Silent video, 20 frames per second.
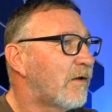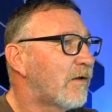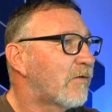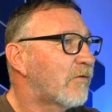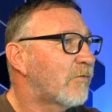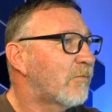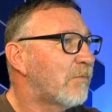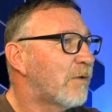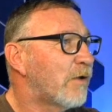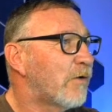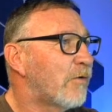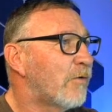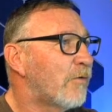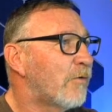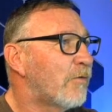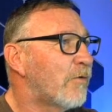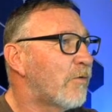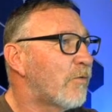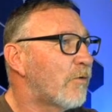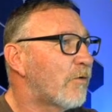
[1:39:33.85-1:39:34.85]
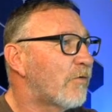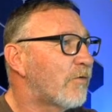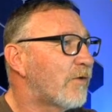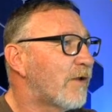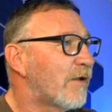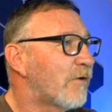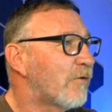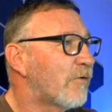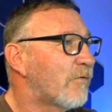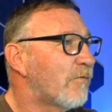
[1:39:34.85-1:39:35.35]
explode or
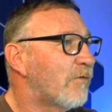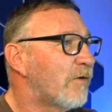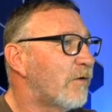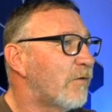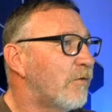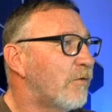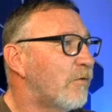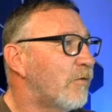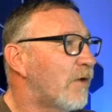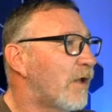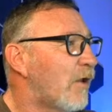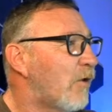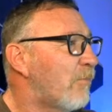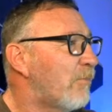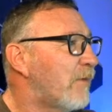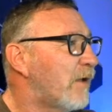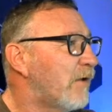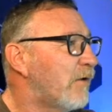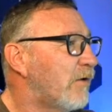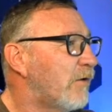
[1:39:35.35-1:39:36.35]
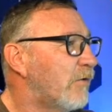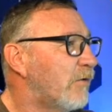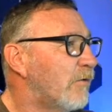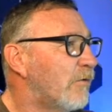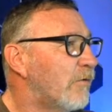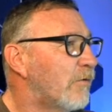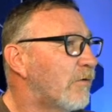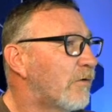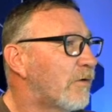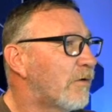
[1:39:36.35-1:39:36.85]
standard view, help
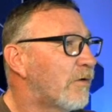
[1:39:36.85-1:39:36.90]
menu.